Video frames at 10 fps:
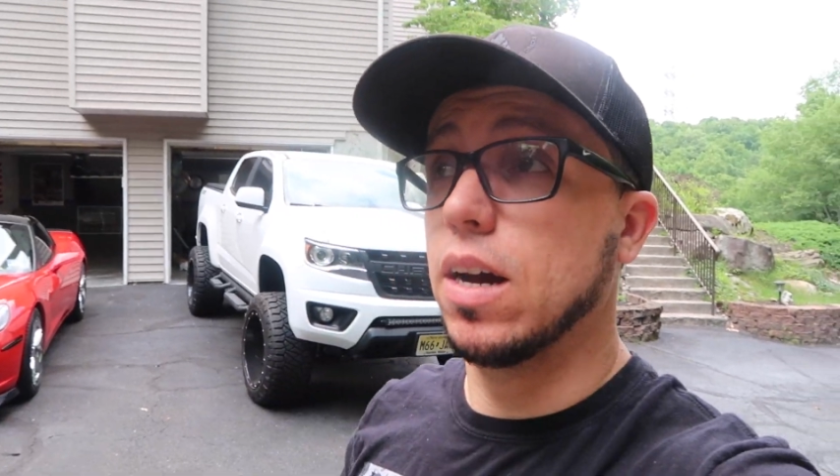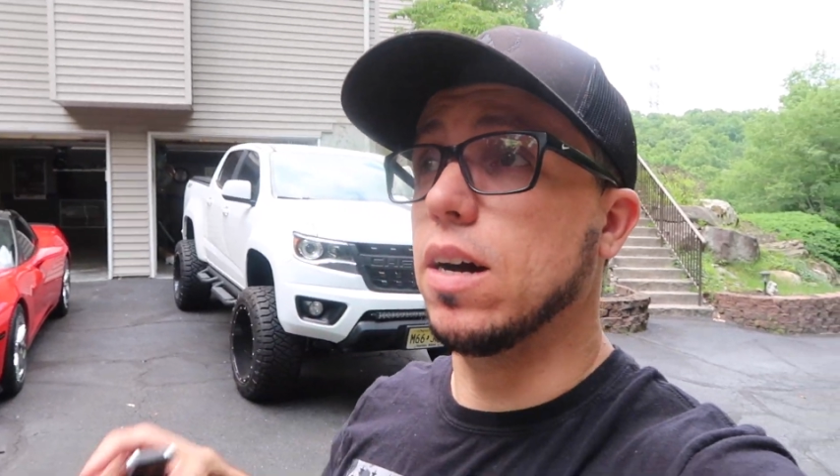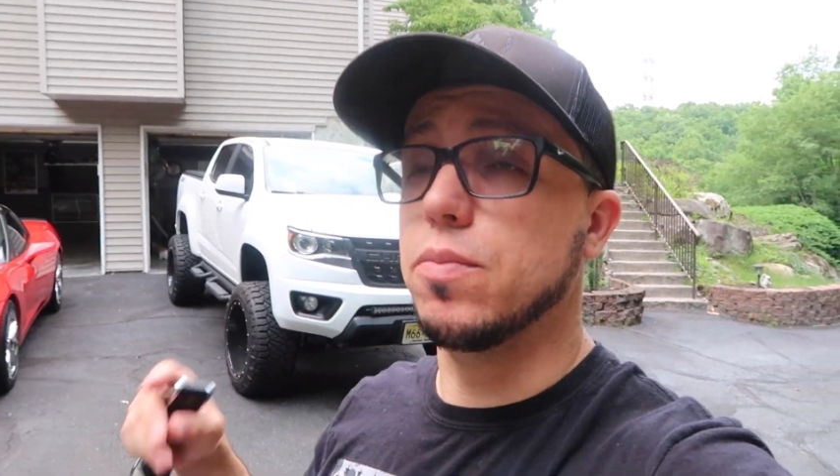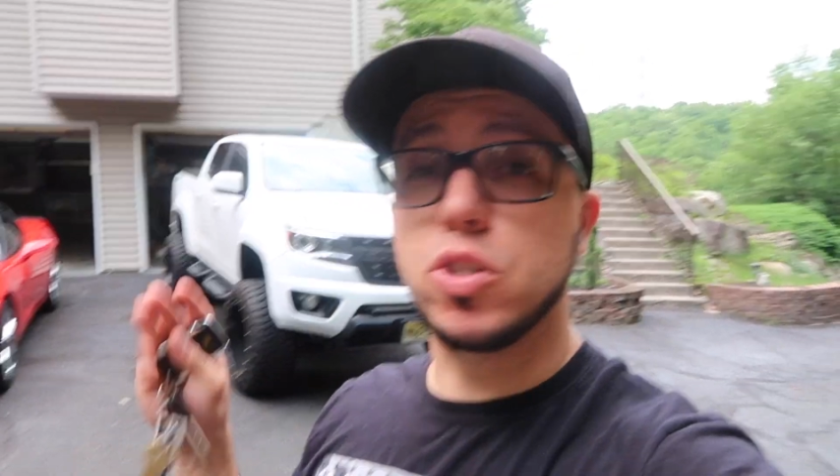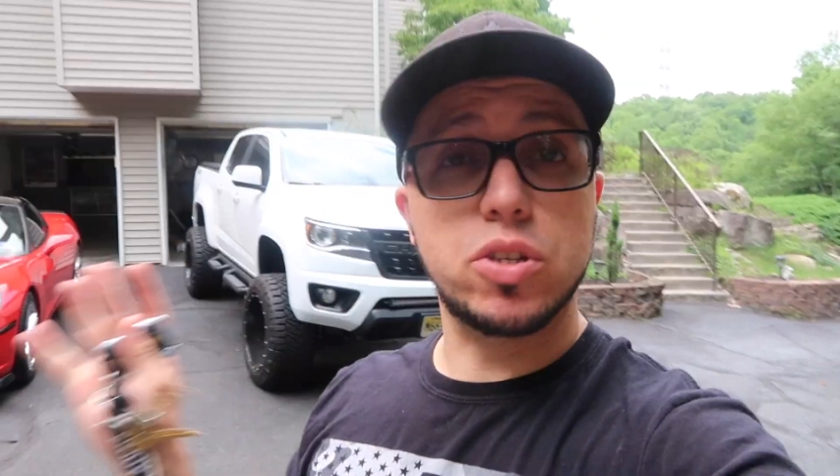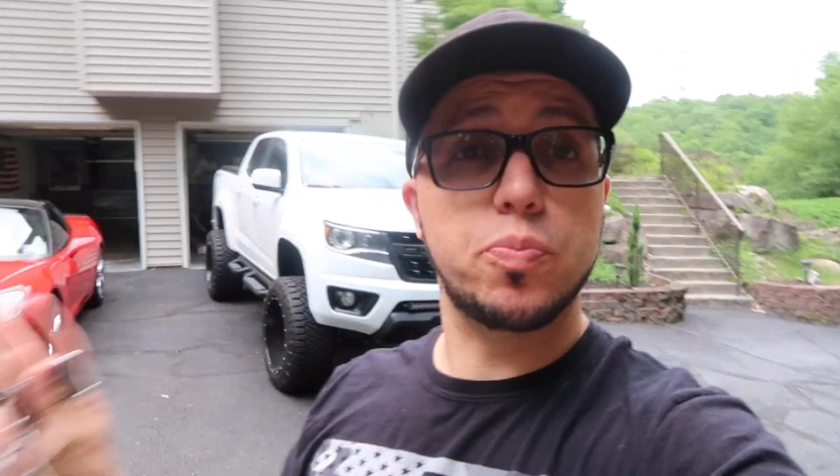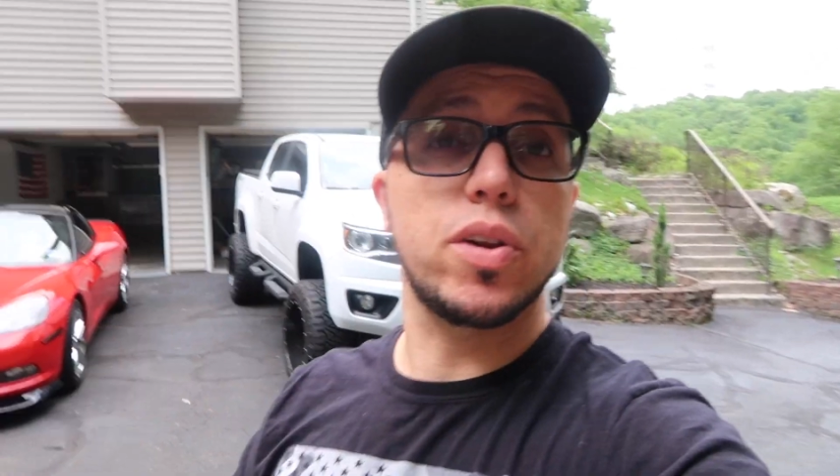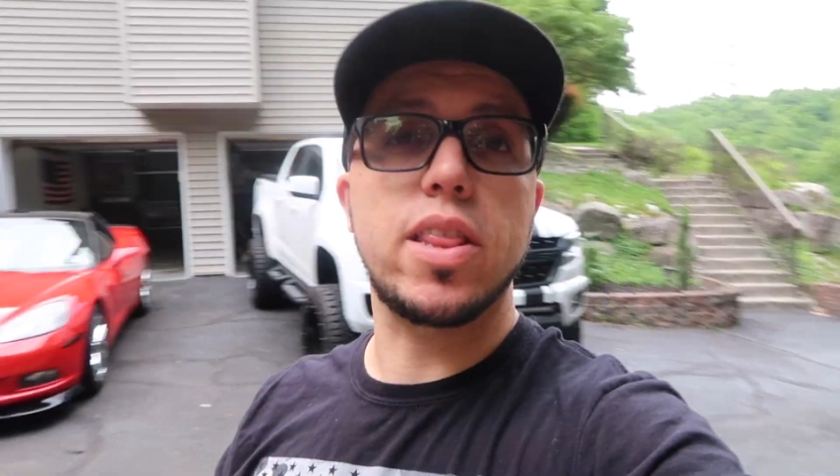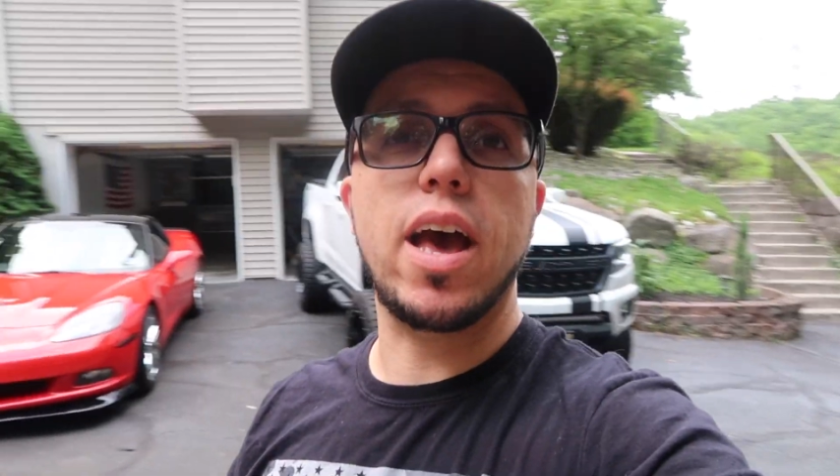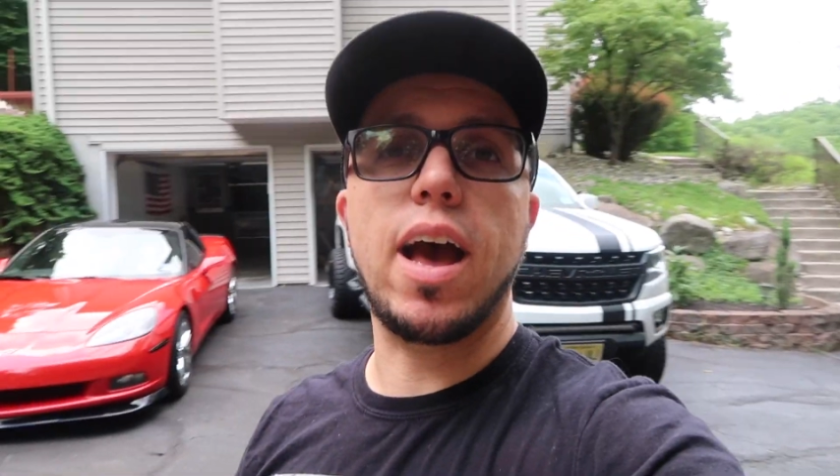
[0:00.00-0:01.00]
Um, just
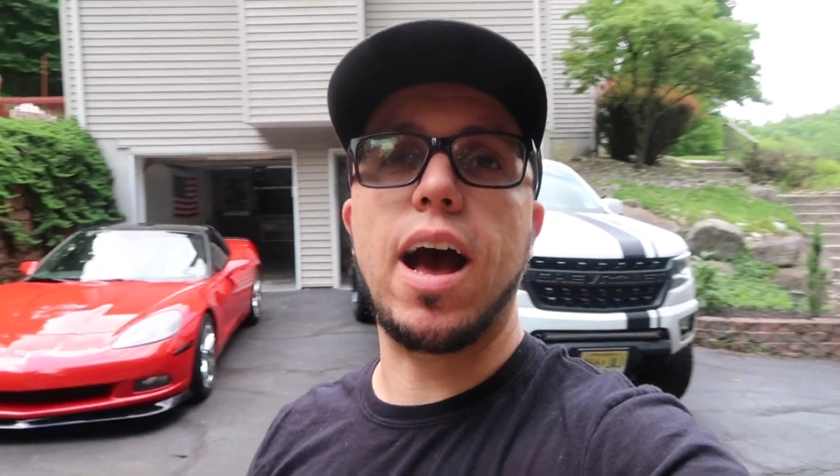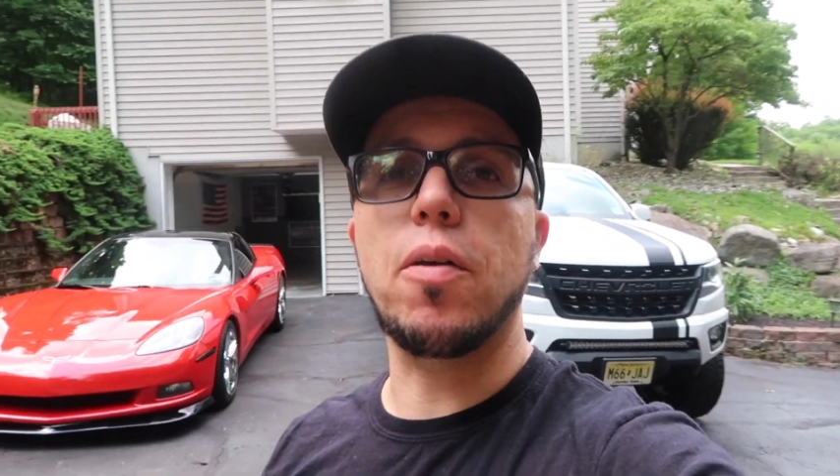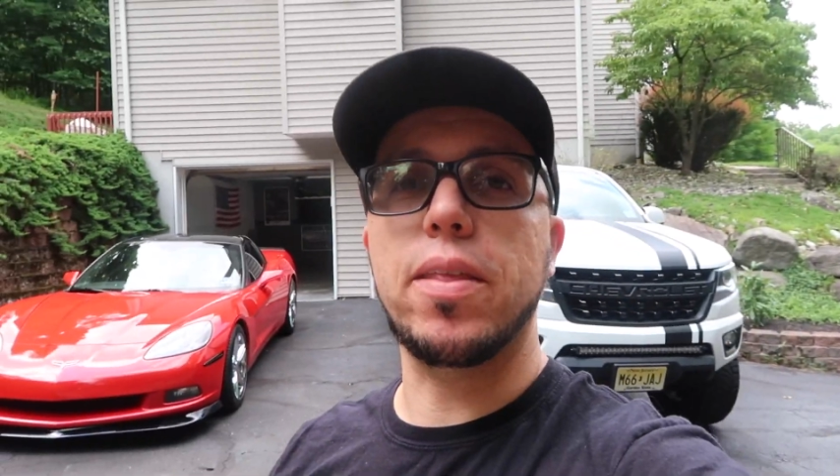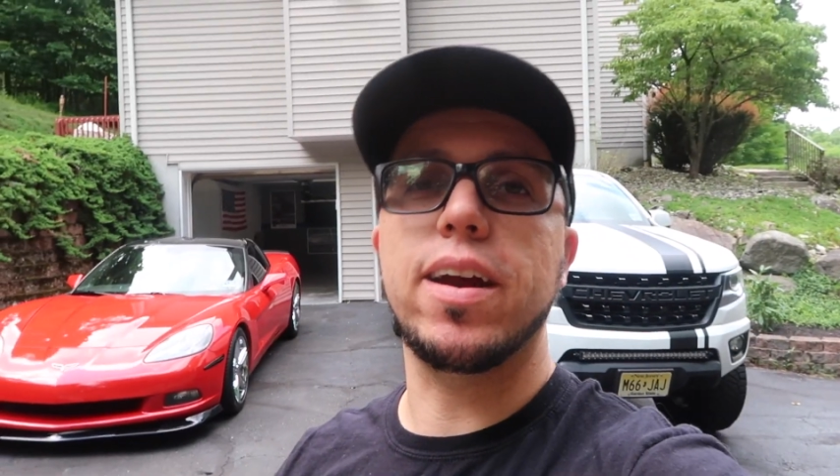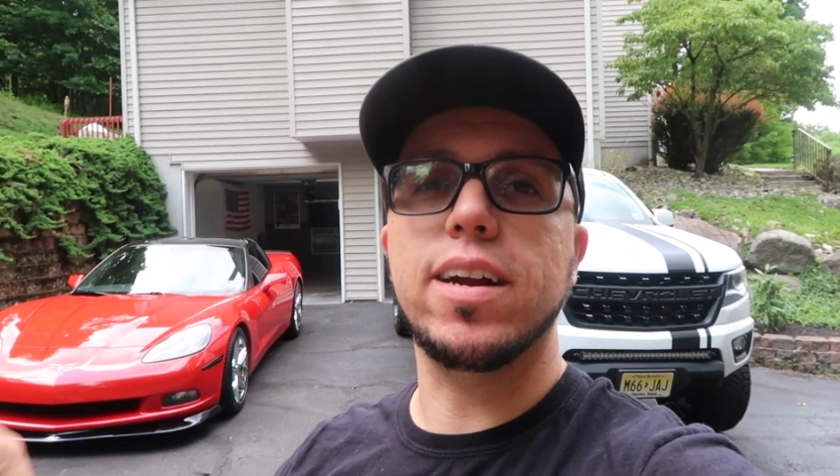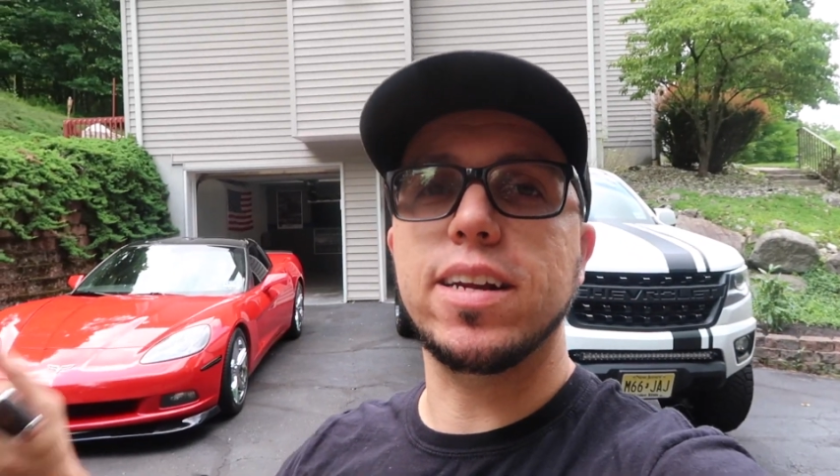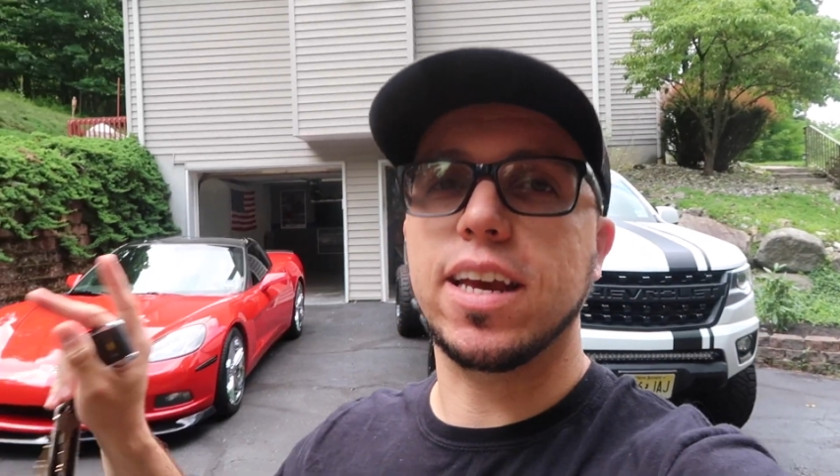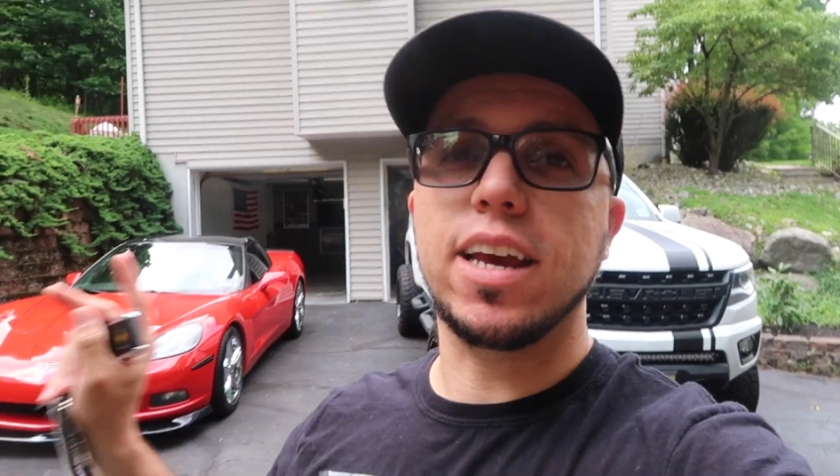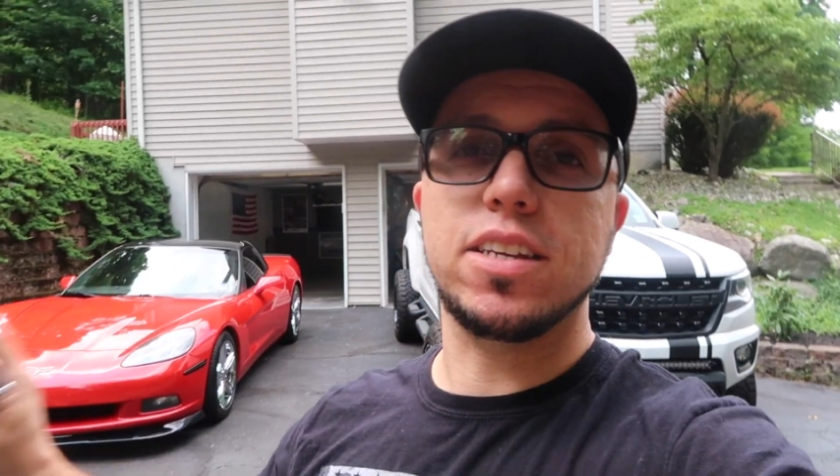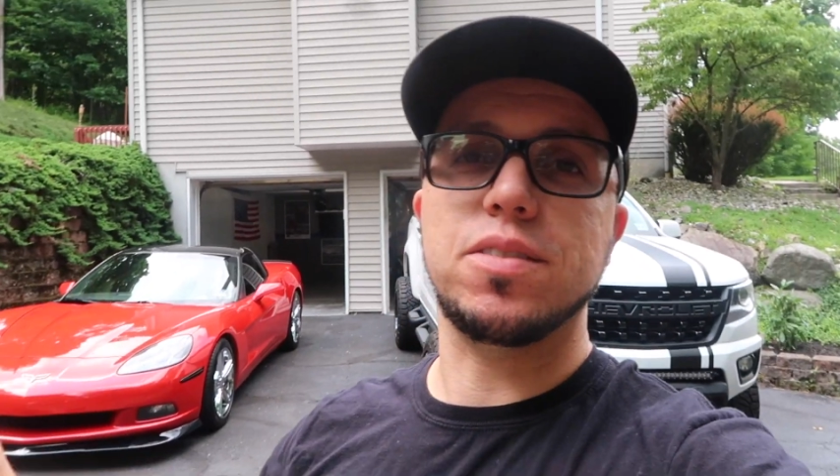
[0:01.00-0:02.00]
put that out there in
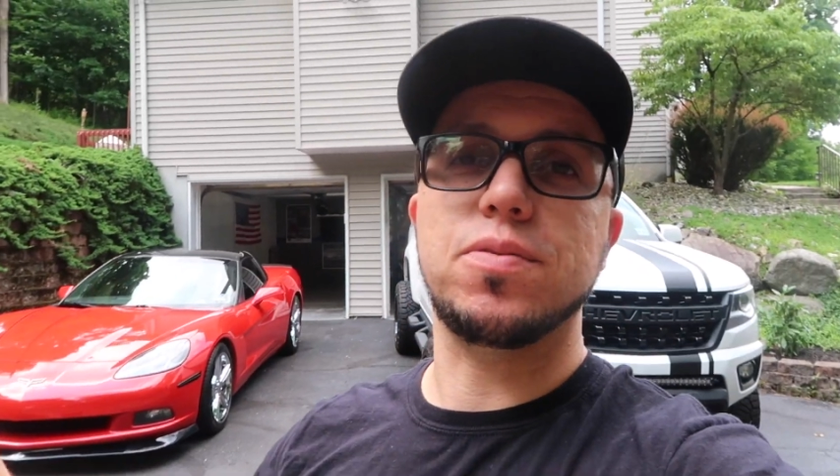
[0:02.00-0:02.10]
case